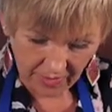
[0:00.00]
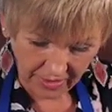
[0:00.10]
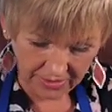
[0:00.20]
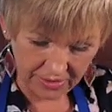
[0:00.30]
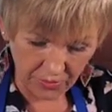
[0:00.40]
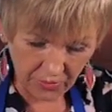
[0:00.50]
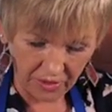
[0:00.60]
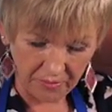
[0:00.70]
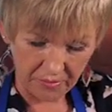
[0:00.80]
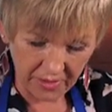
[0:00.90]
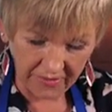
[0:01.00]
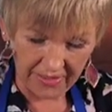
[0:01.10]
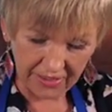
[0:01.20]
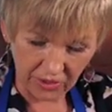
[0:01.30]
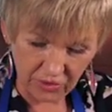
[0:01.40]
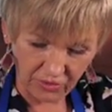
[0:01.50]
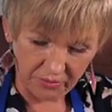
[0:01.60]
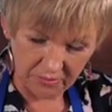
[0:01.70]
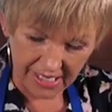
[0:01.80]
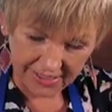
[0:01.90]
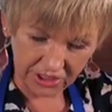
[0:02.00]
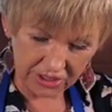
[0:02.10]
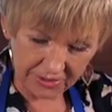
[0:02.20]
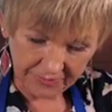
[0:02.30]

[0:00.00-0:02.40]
So we want to give that a good mash.